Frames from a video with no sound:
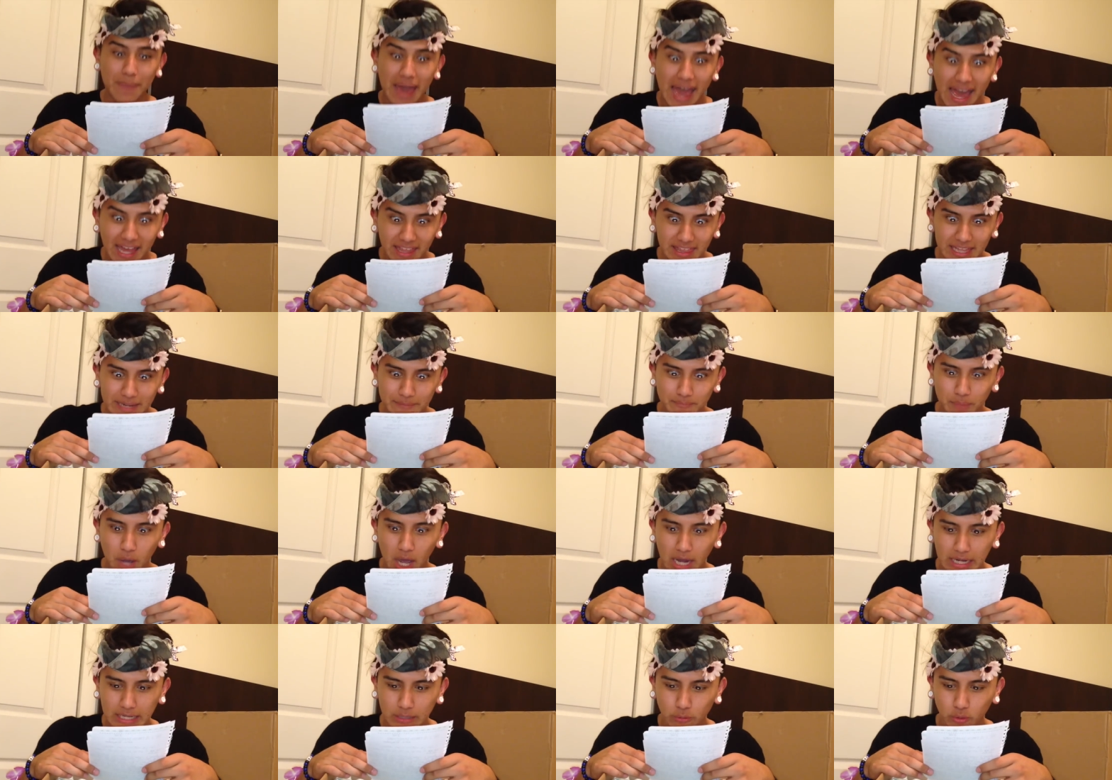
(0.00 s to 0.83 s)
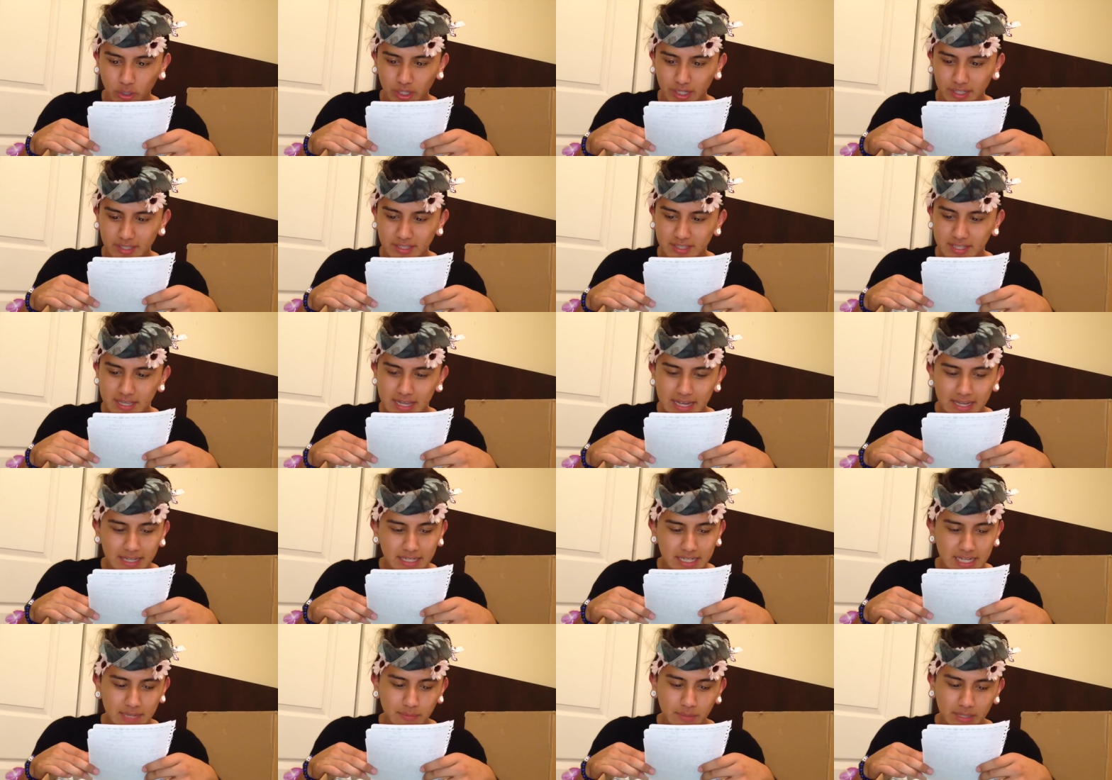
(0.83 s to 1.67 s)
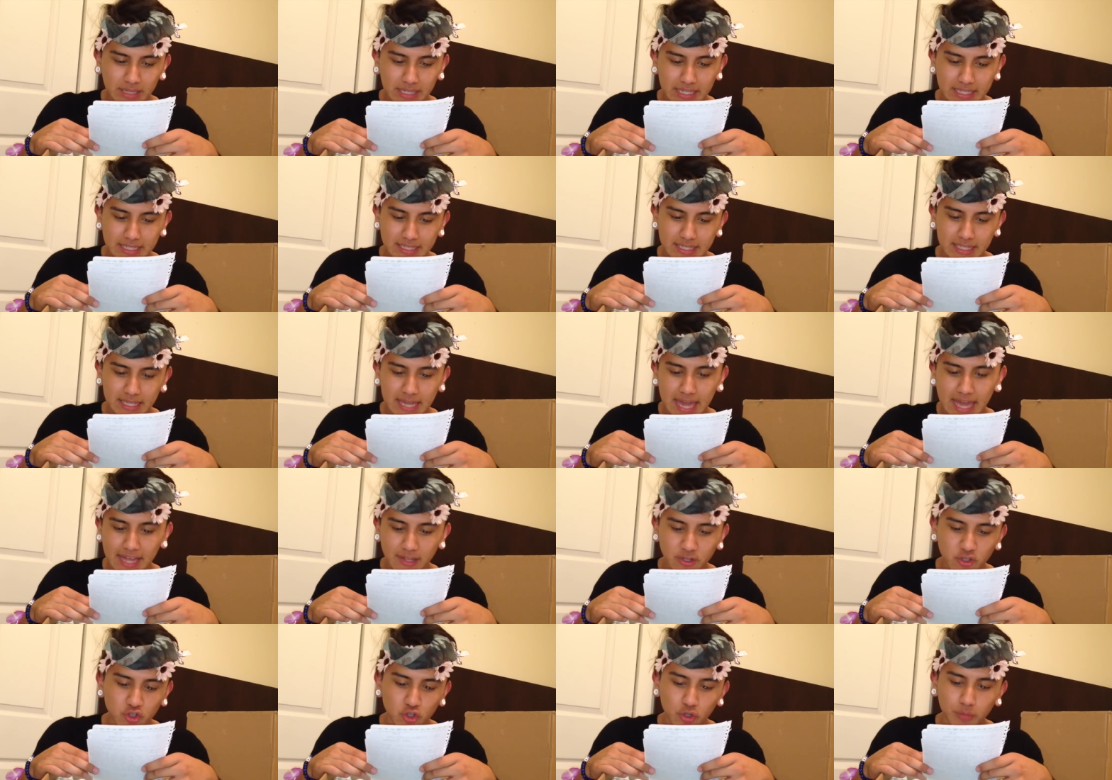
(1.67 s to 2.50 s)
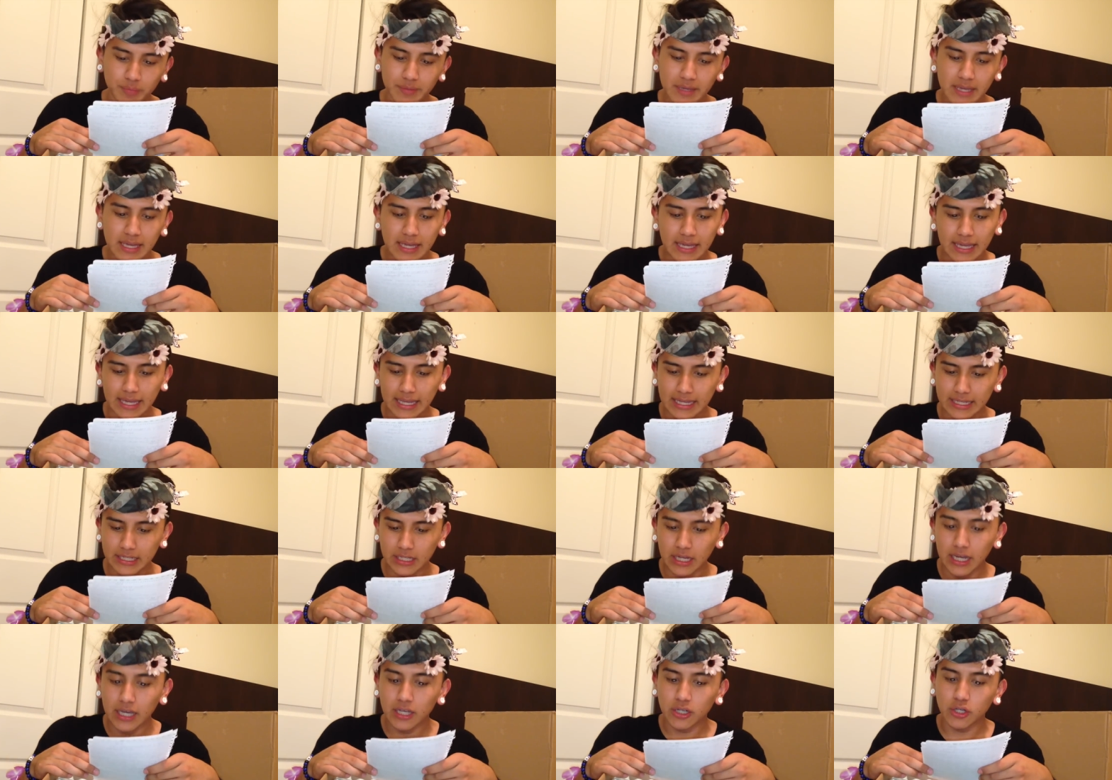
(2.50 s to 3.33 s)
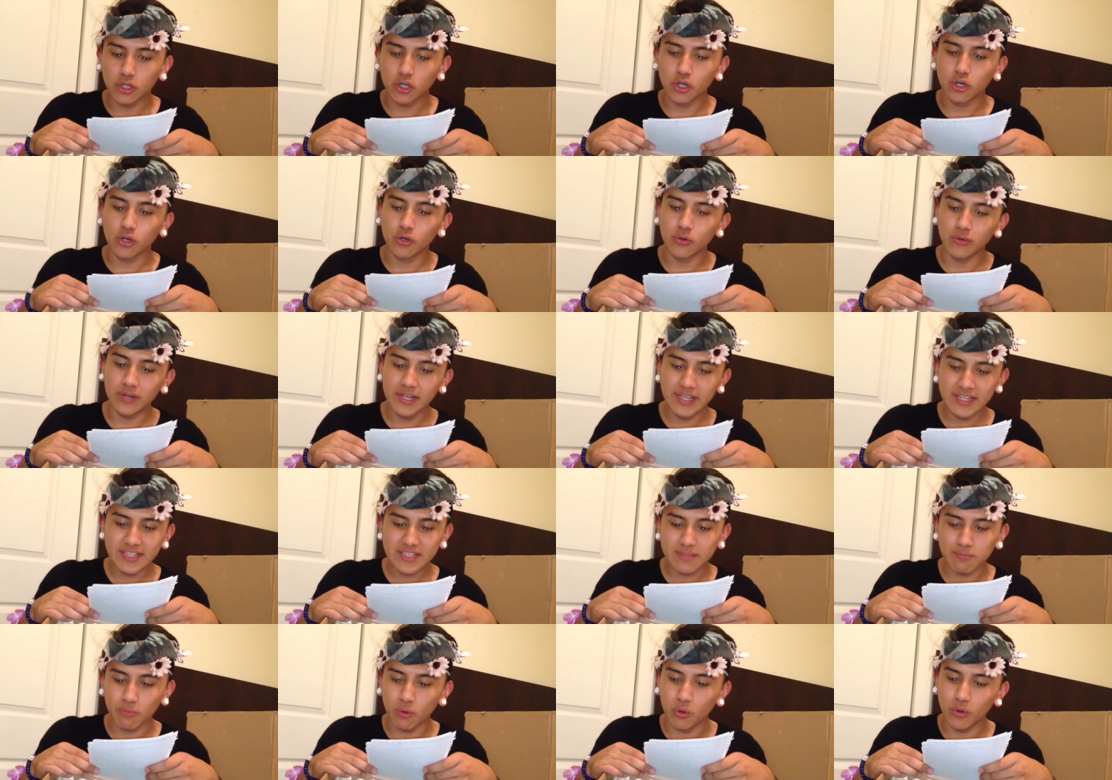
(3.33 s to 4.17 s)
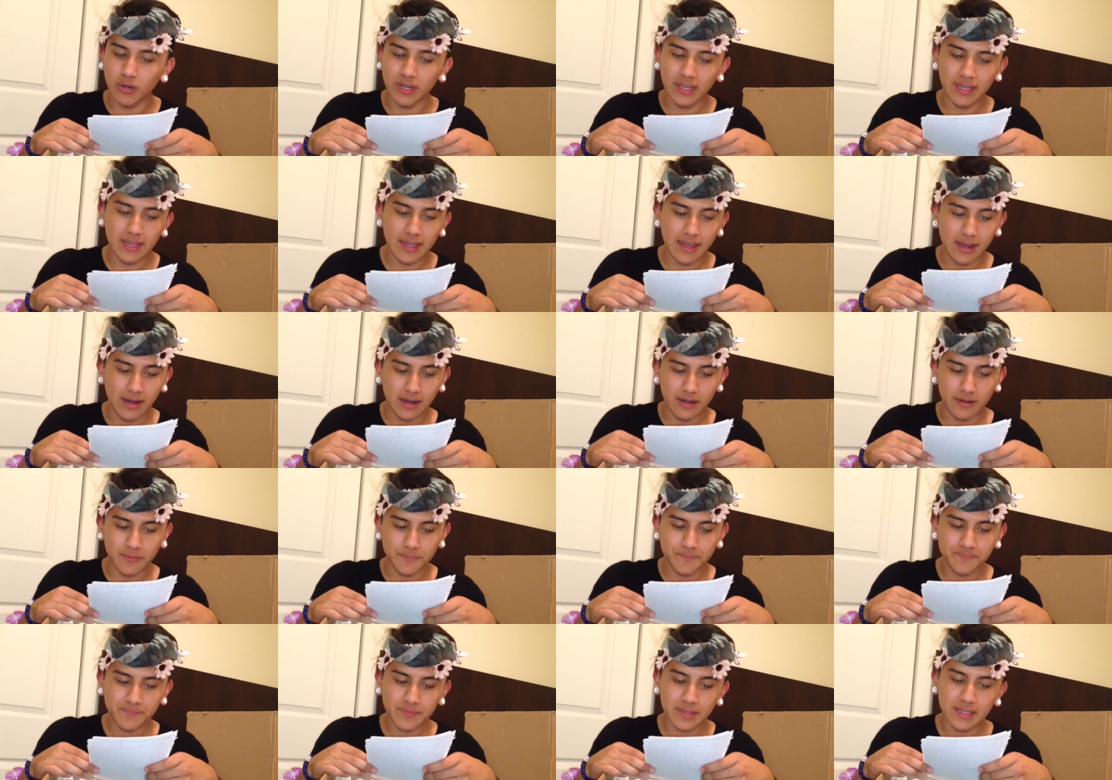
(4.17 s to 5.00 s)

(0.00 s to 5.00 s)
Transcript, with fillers: Bath and Body Works. Deep cleansing hand soap in crisp morning air.